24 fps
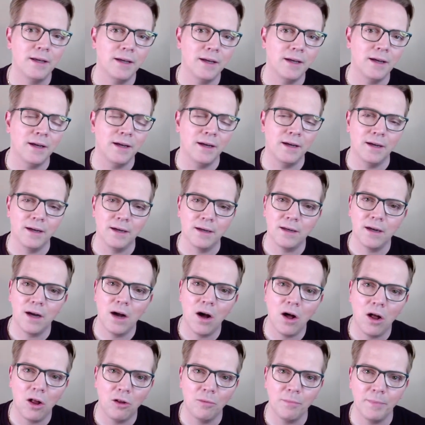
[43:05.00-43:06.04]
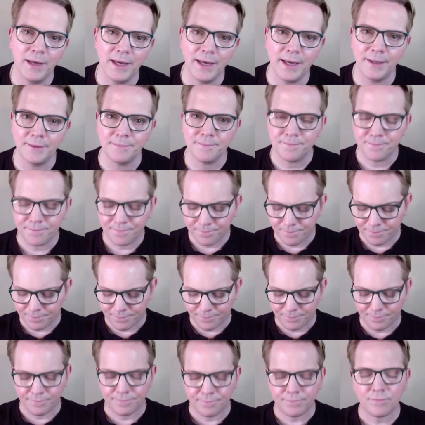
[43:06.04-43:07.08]
uh, calming
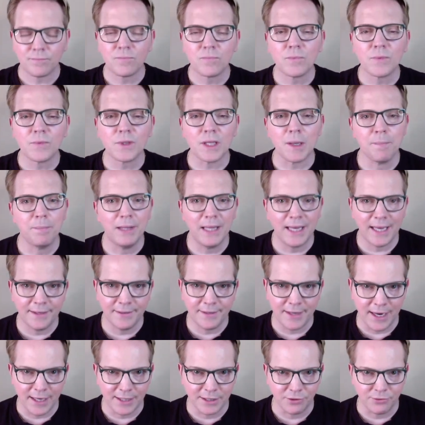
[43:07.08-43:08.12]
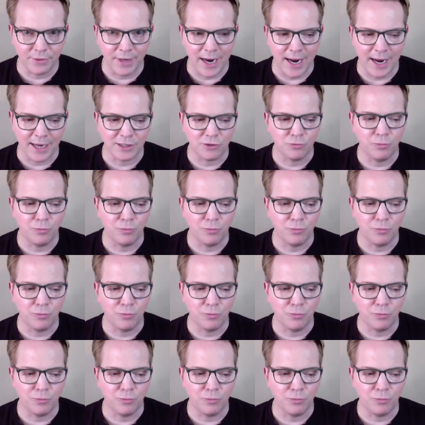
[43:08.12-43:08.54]
plant extracts.